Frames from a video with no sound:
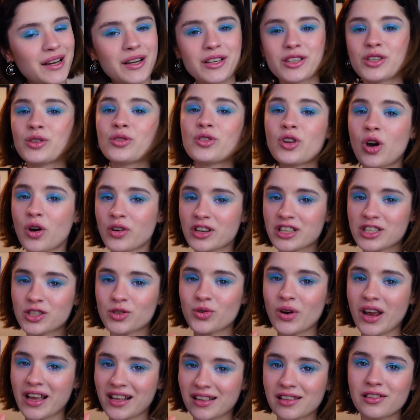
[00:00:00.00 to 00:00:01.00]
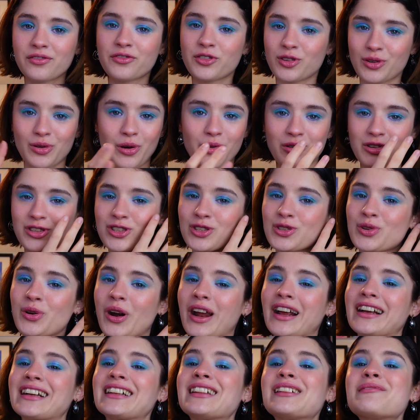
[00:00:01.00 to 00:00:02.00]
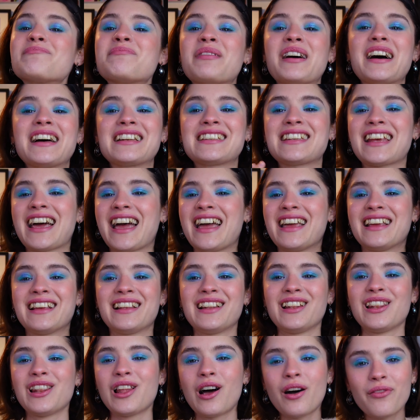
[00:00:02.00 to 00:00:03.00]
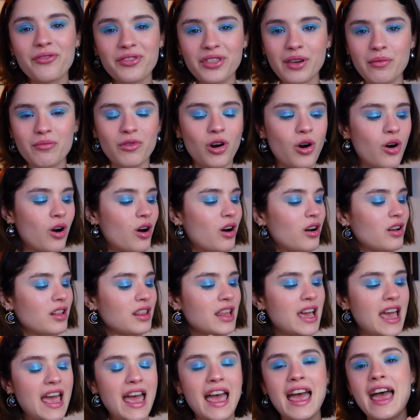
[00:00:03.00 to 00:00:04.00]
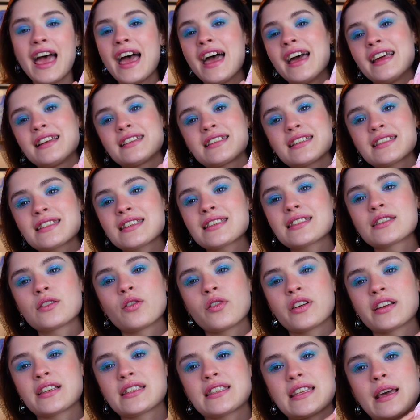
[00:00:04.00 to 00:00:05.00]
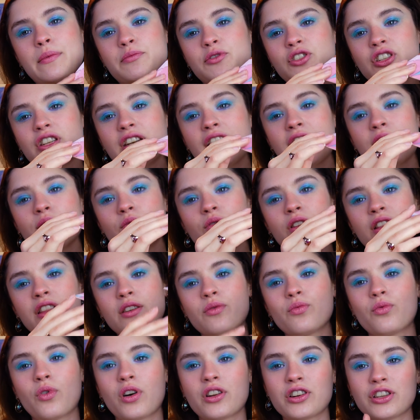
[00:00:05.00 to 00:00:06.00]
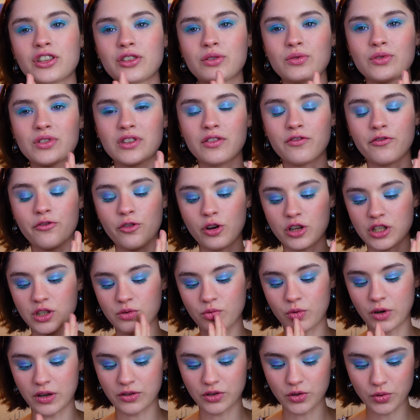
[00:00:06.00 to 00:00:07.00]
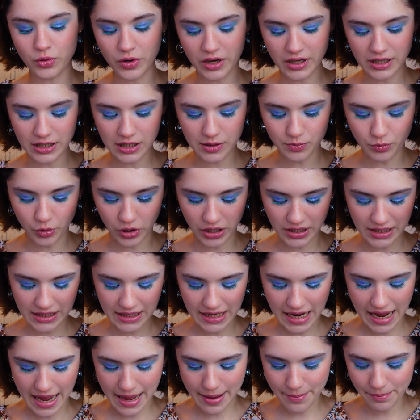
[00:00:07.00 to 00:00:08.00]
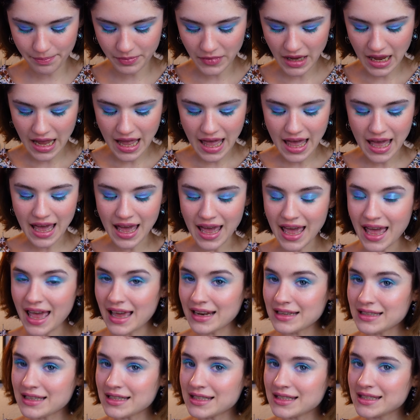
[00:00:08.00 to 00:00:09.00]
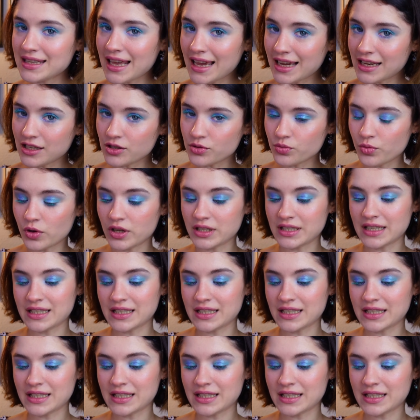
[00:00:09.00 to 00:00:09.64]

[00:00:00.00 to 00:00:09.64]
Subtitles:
you know the struggle if you know the struggle, but I love them all. And this is no exception. I really want to use the first one during the springtime. And the second one